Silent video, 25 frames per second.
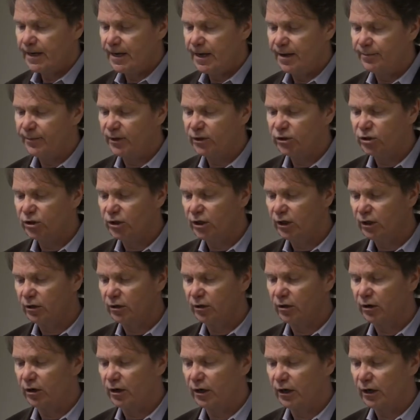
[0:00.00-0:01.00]
image
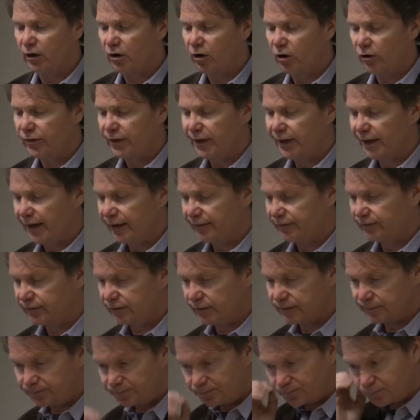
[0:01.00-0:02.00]
here on the
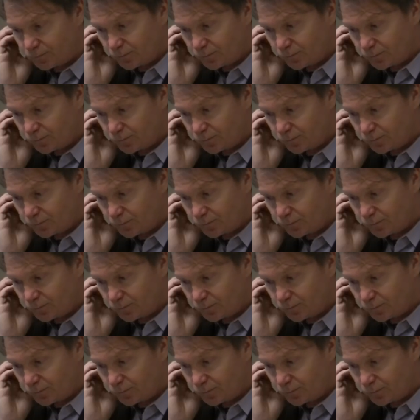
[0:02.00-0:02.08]
left.